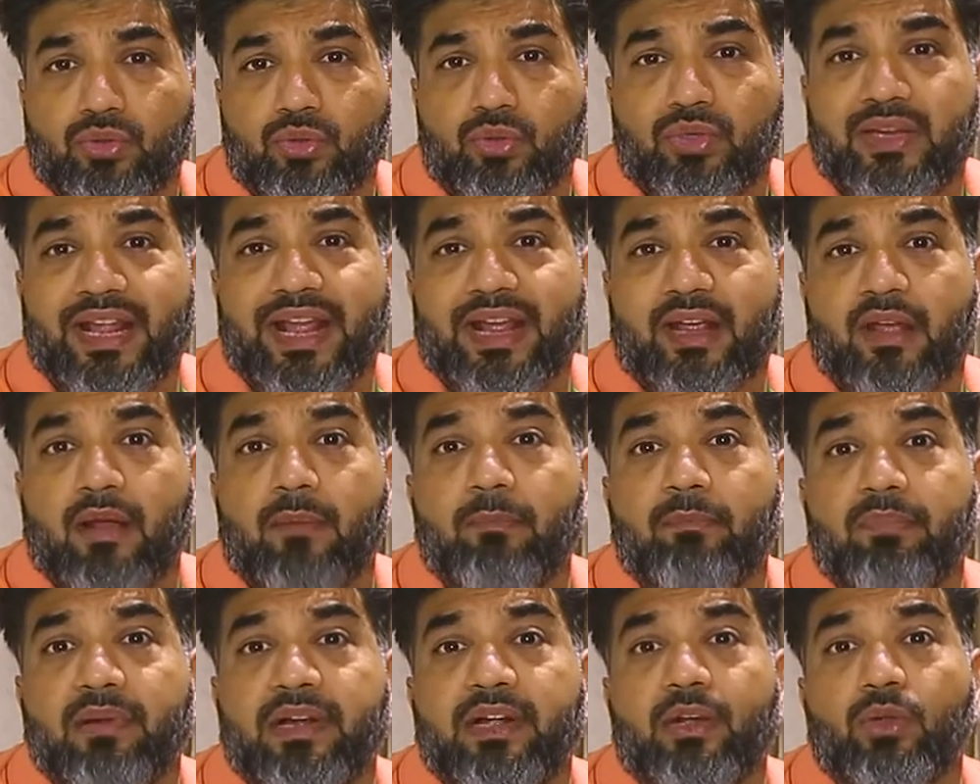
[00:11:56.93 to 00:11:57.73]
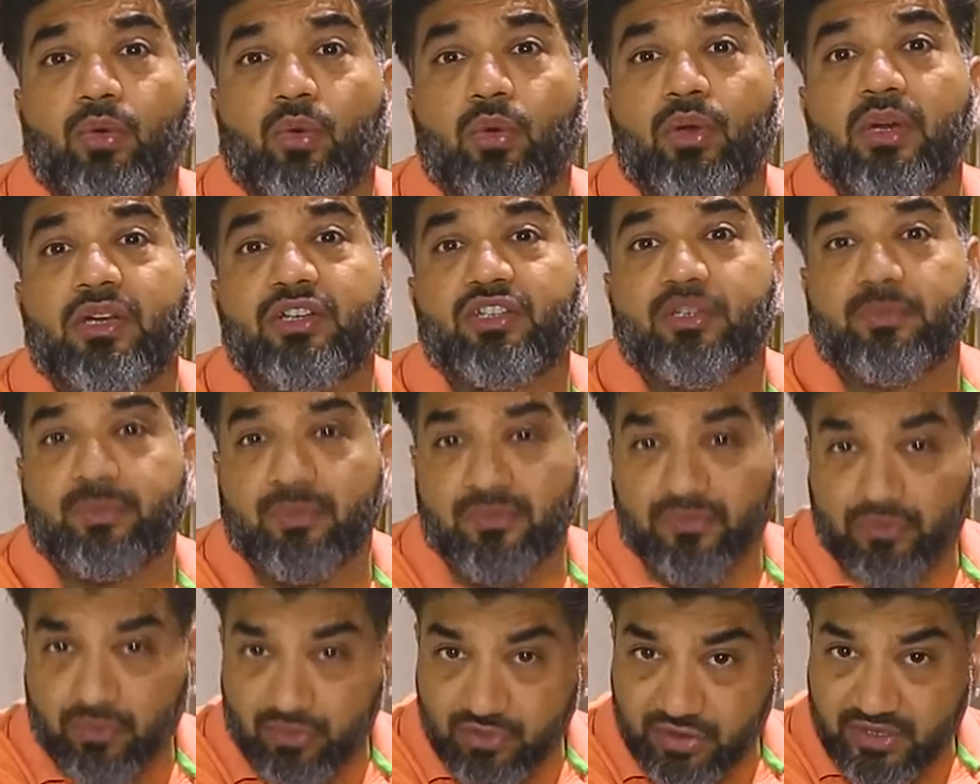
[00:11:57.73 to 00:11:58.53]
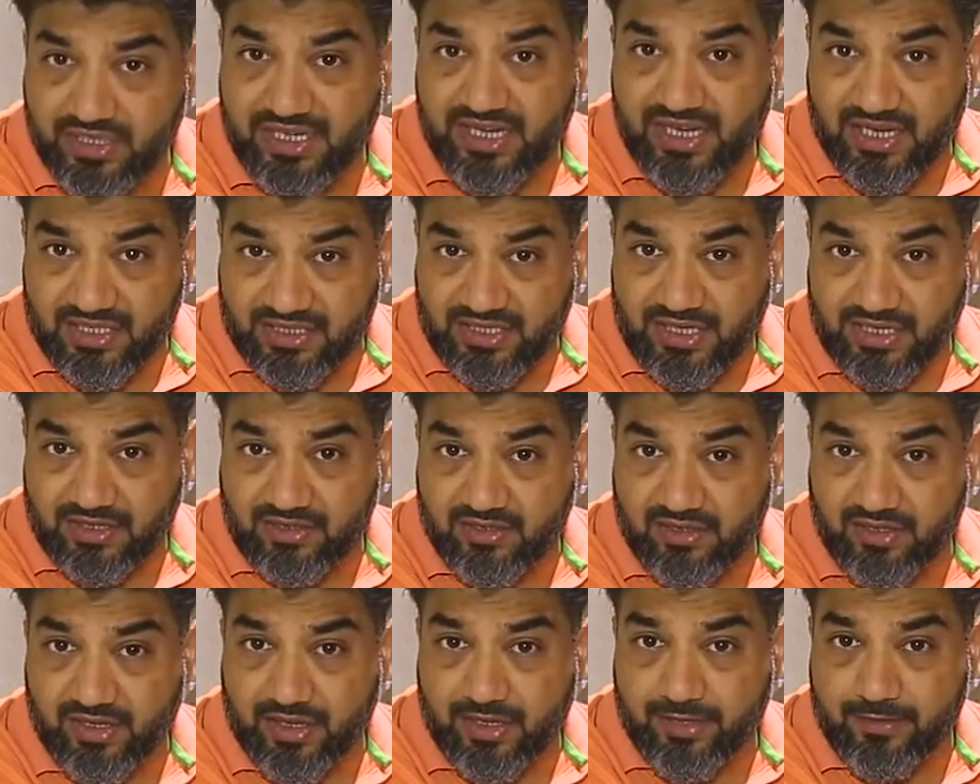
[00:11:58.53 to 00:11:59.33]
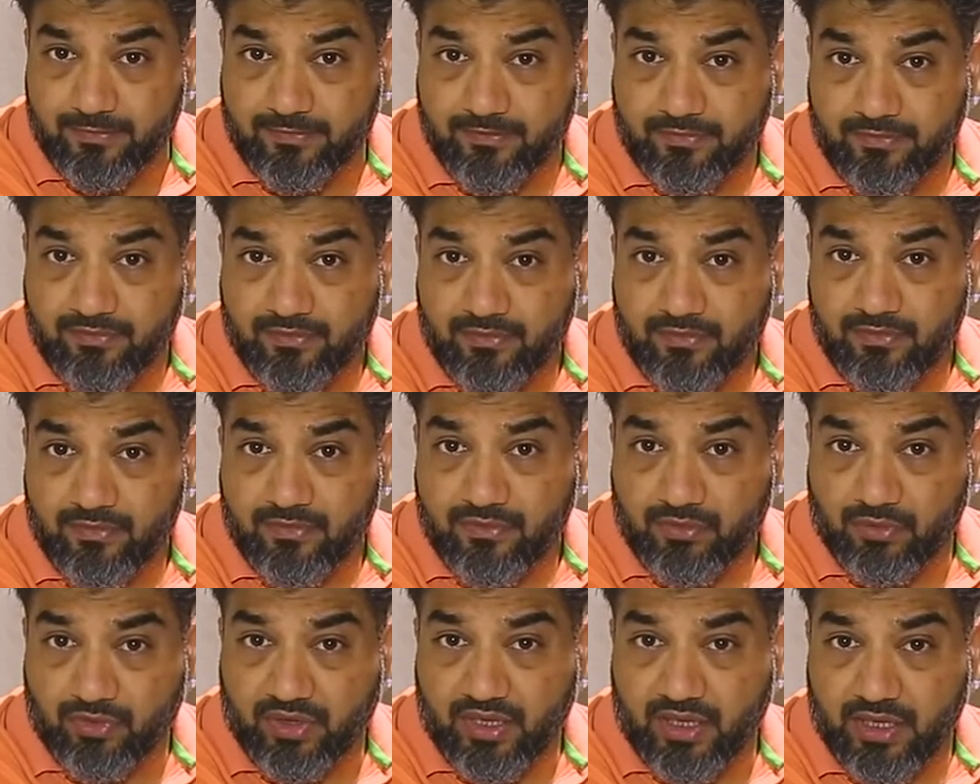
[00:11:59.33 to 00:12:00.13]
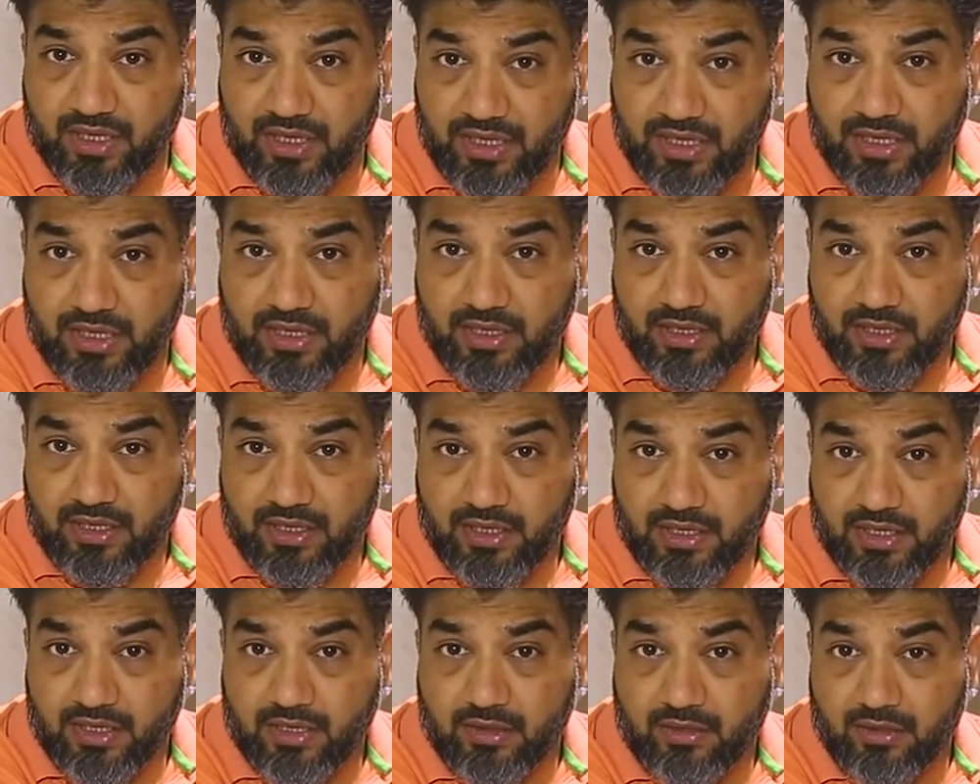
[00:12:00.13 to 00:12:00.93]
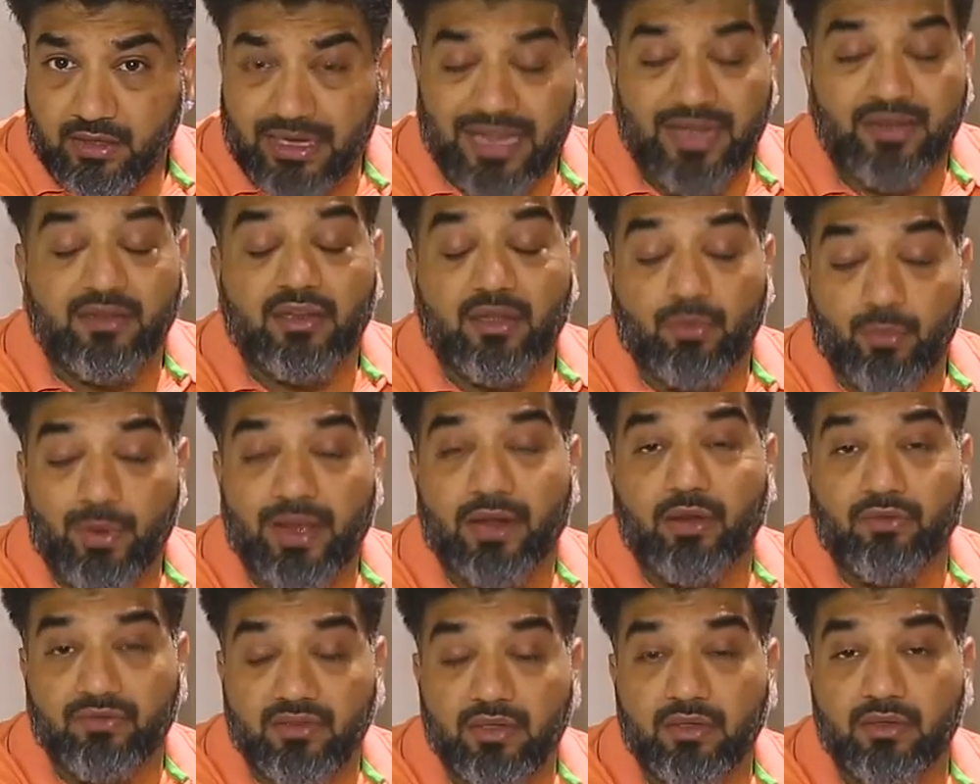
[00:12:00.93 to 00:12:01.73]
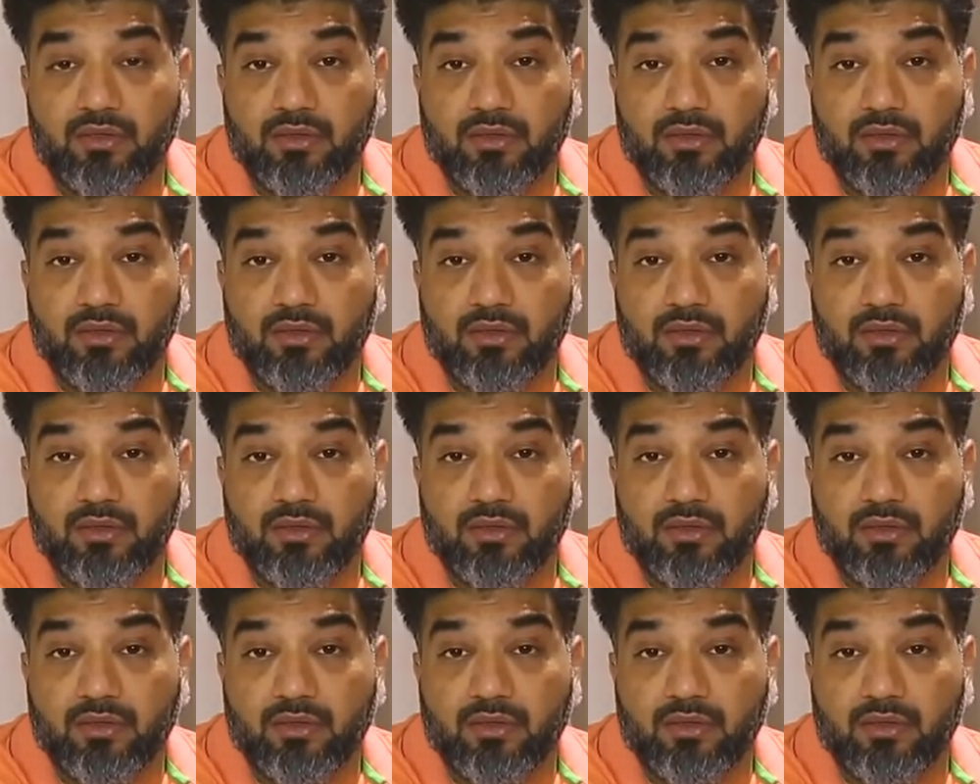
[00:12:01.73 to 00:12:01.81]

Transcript: to take complete ownership of those drs actually right okay and the one of